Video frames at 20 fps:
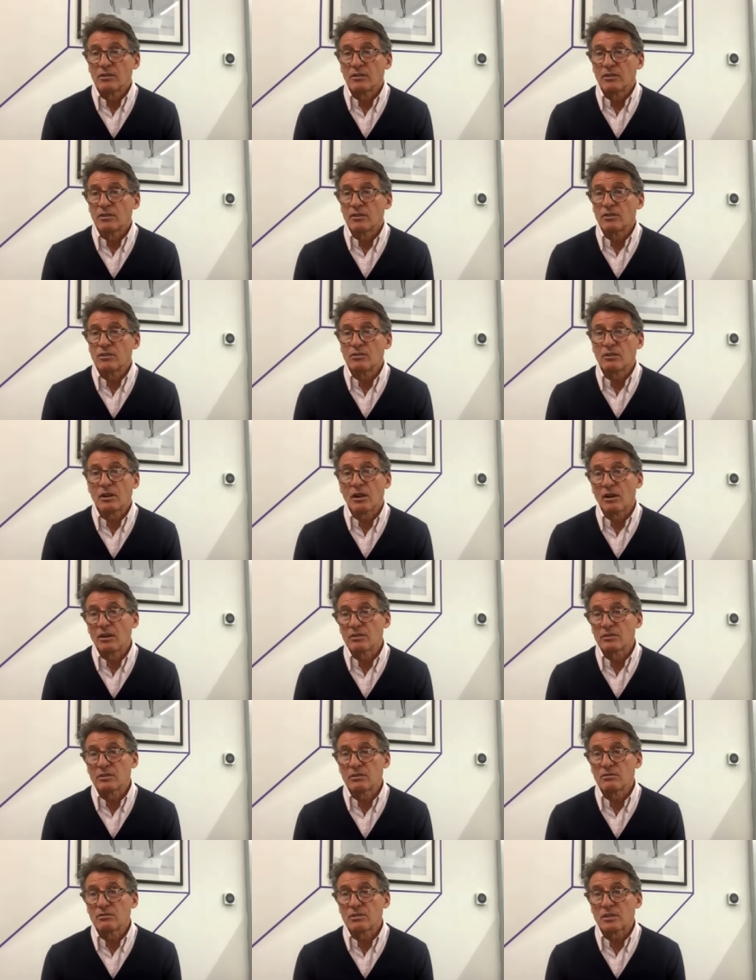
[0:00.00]
that you
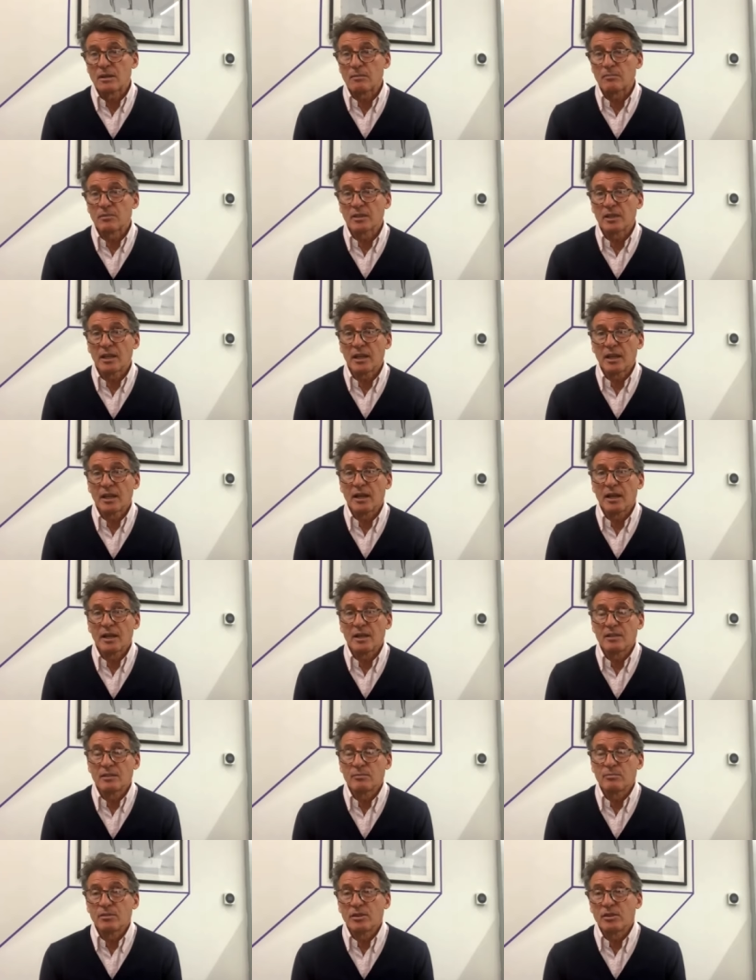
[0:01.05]
can't do something
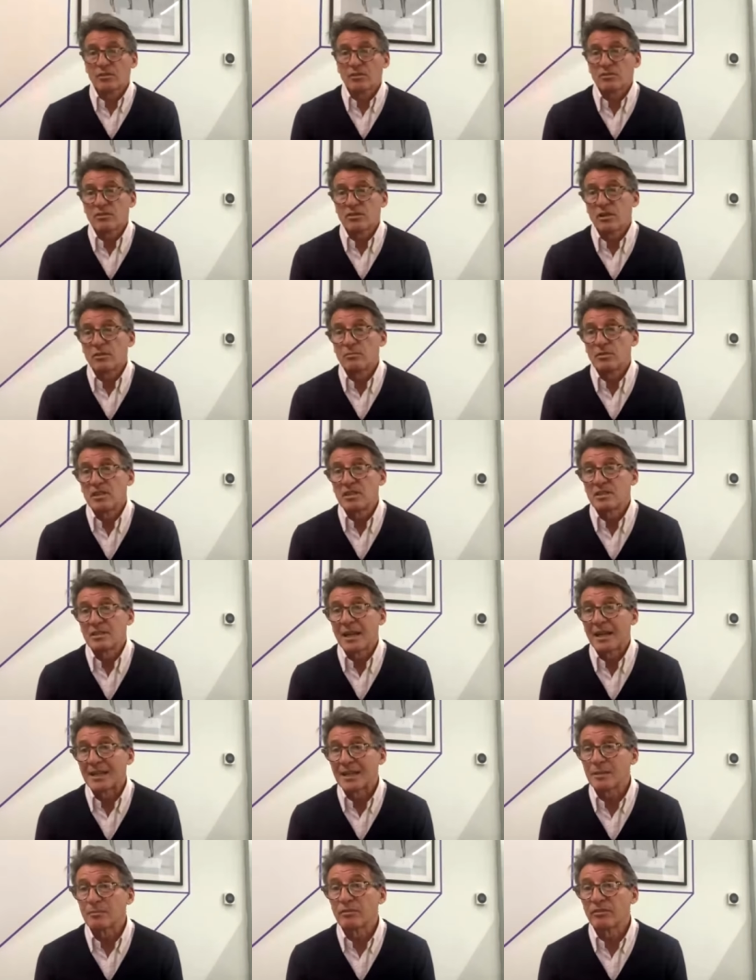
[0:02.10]
either because nobody's
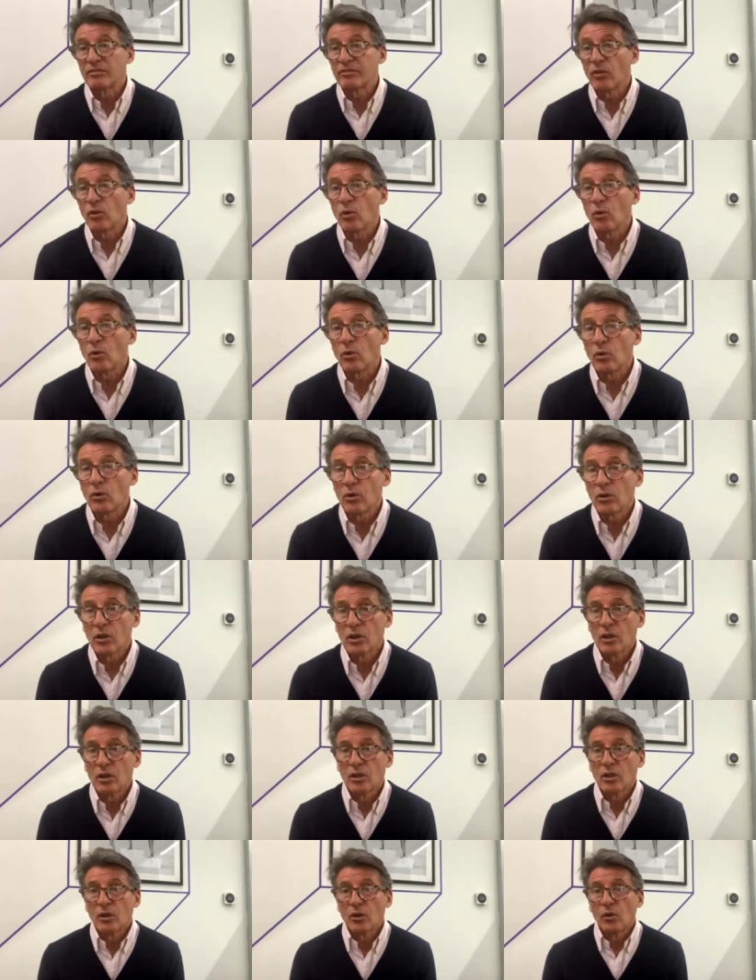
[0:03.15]
done it before
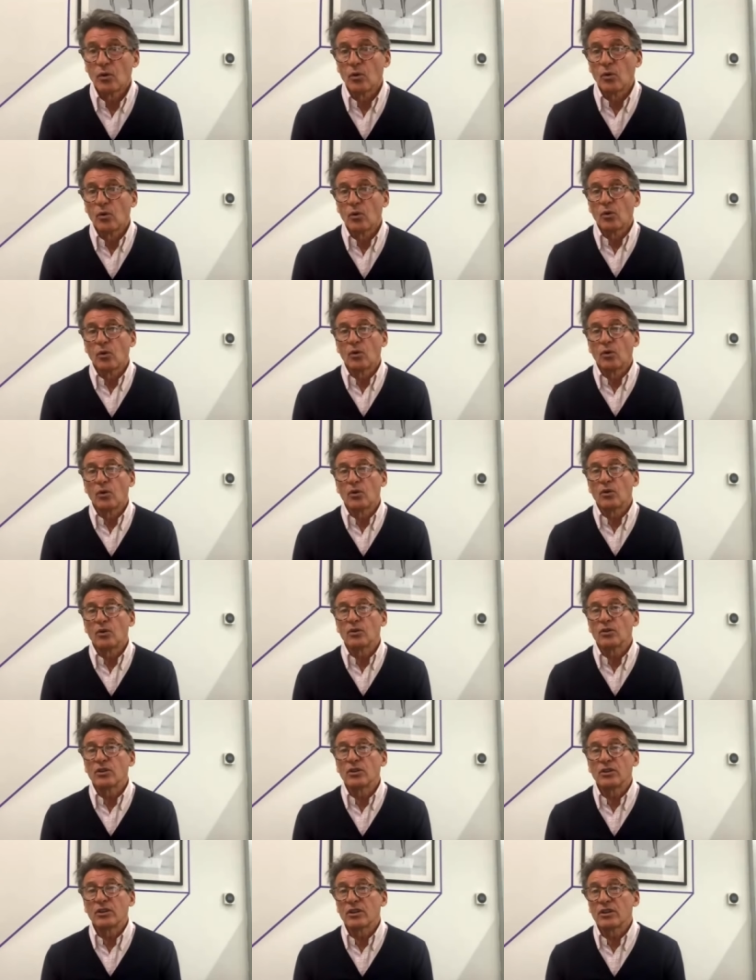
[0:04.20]

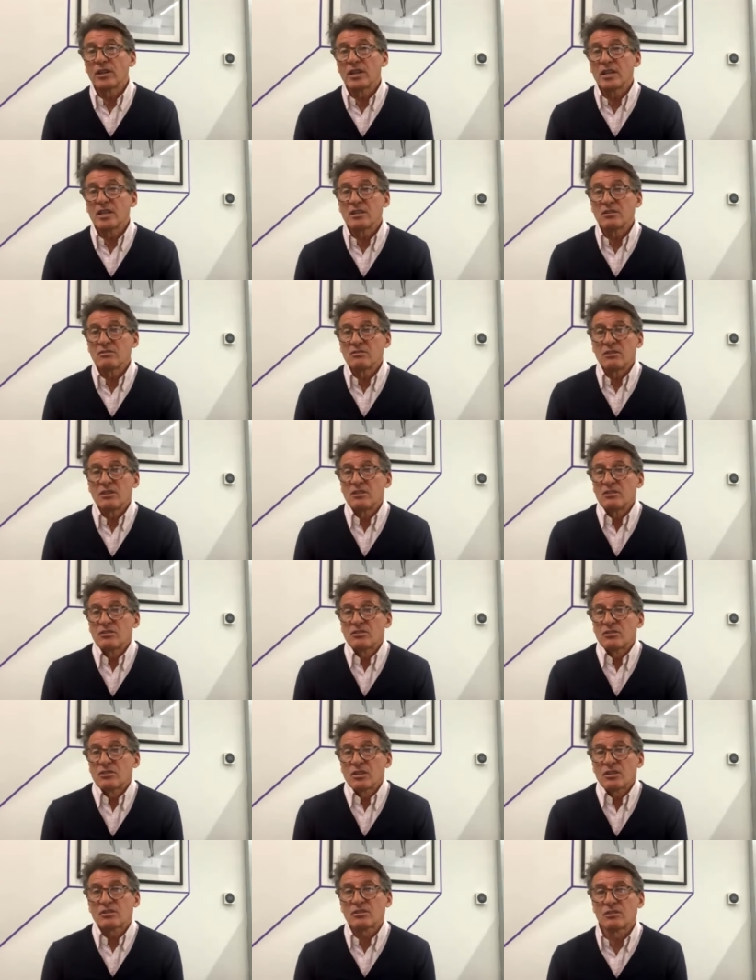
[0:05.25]
or you know it,
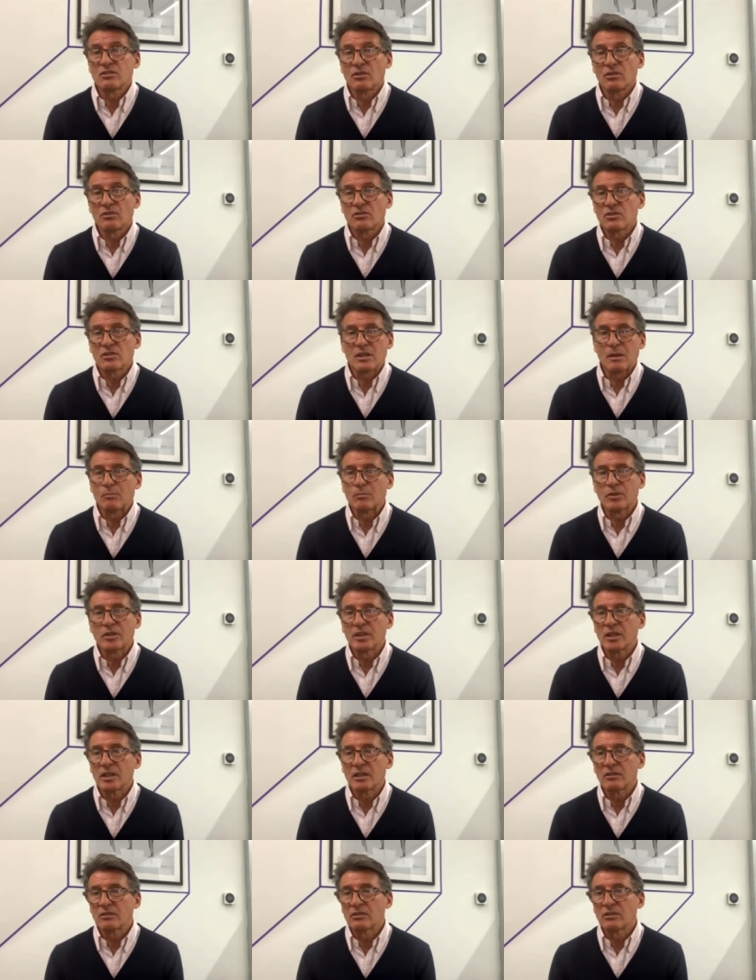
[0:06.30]
it's just not
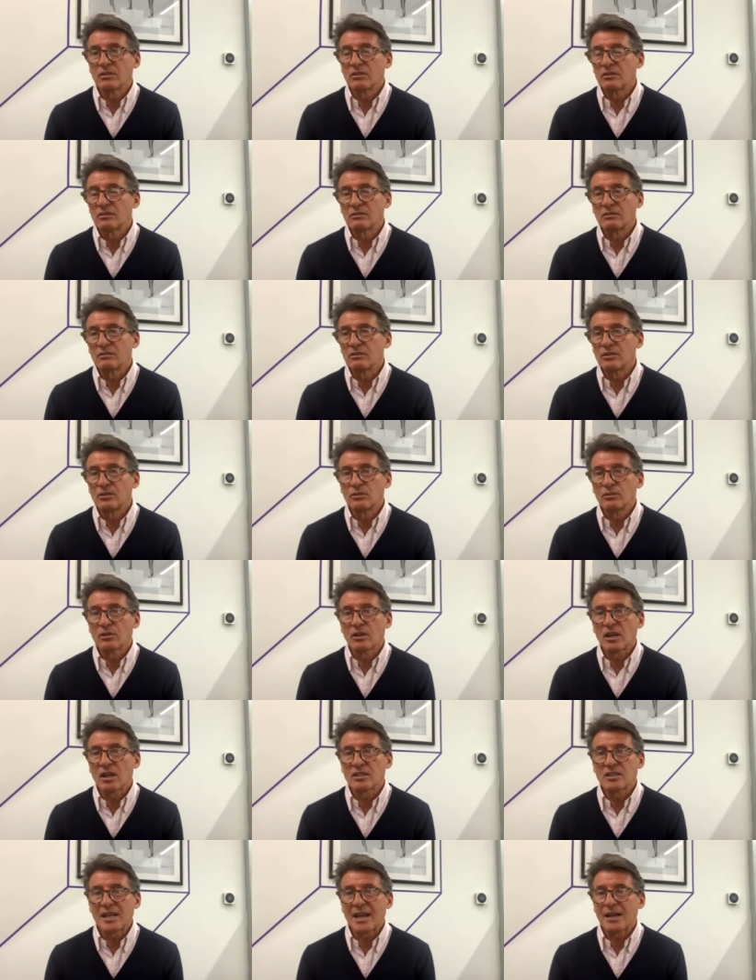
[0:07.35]
something that you're
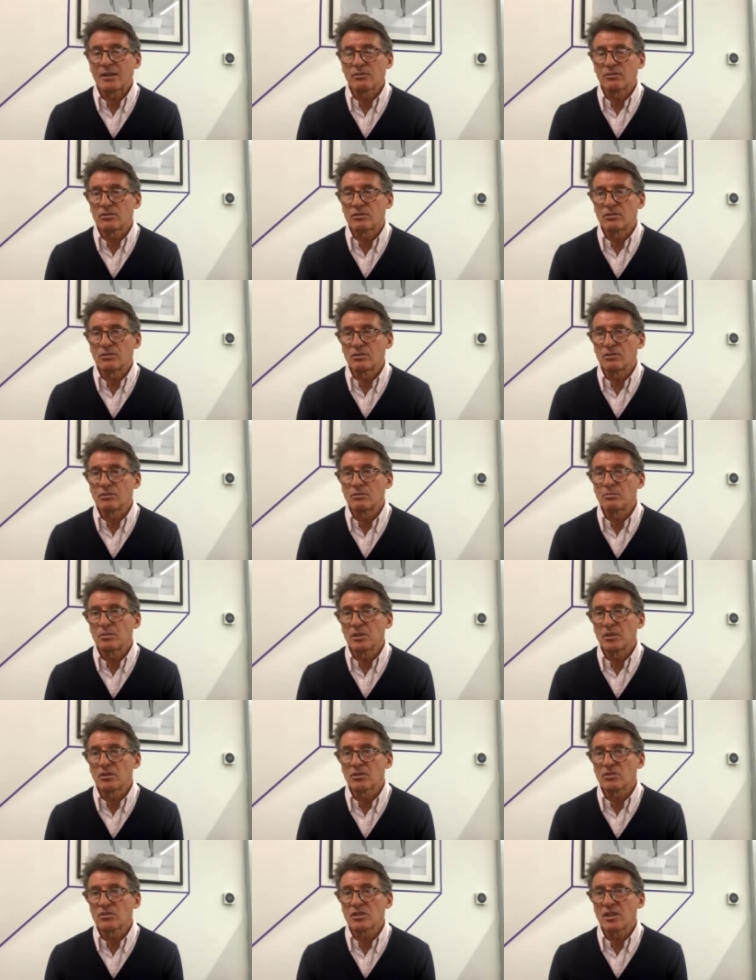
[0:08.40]
cut out to do
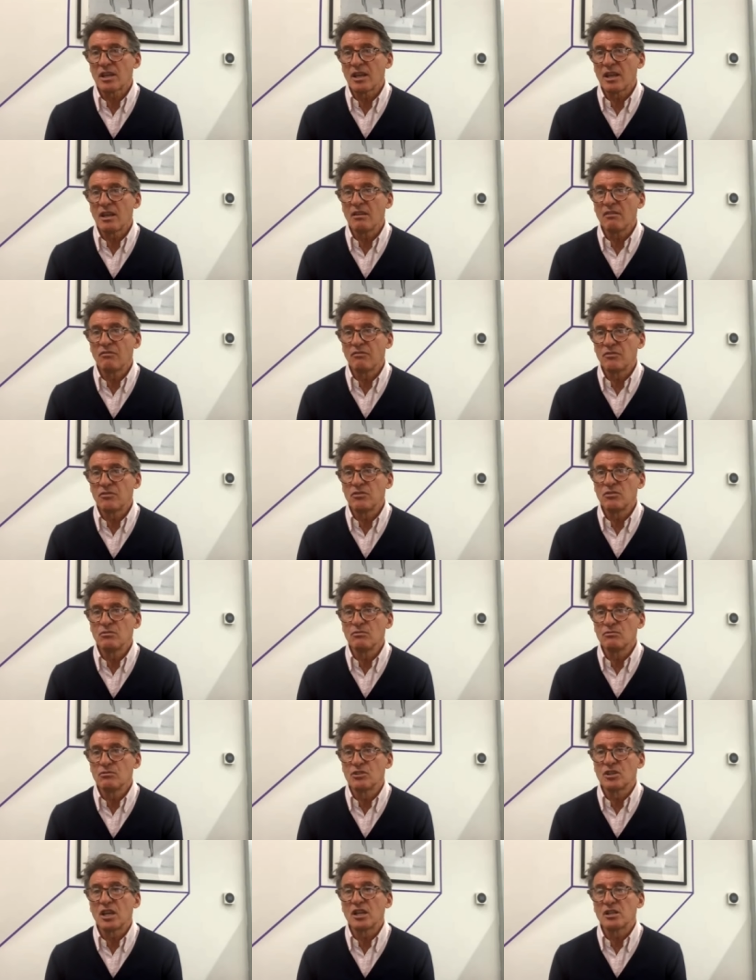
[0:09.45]
because if
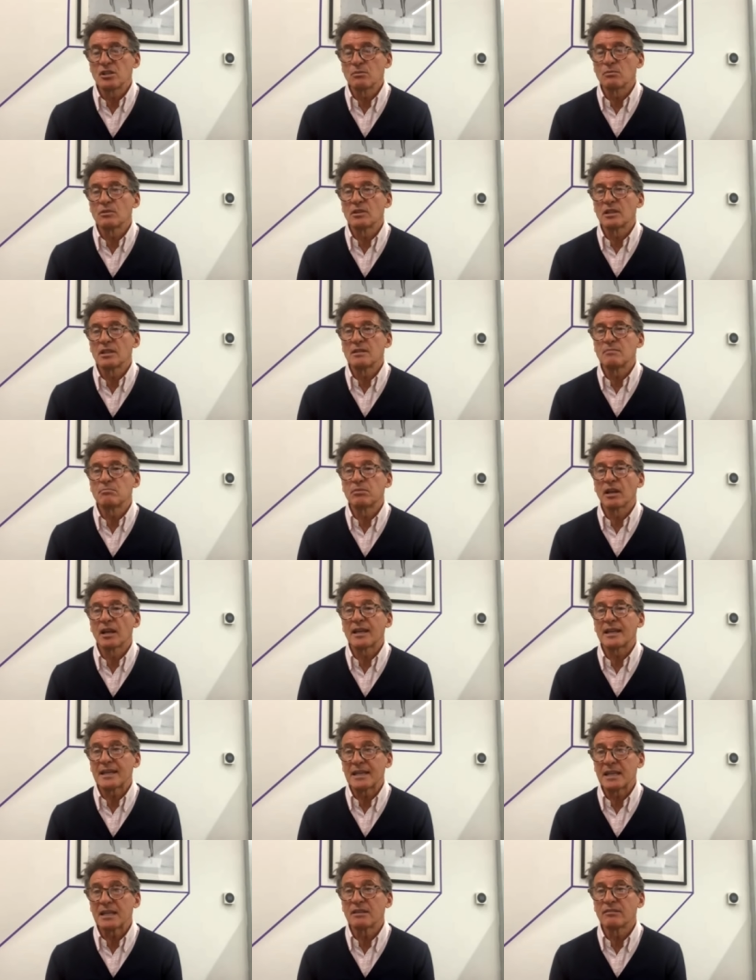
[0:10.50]
you genuinely
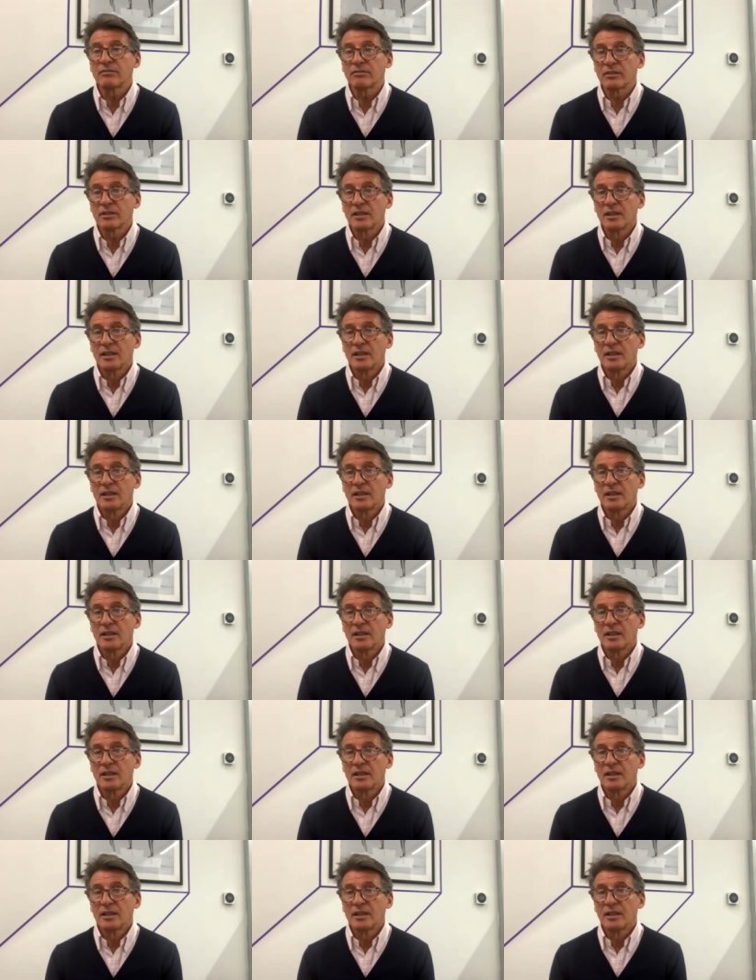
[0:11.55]
believe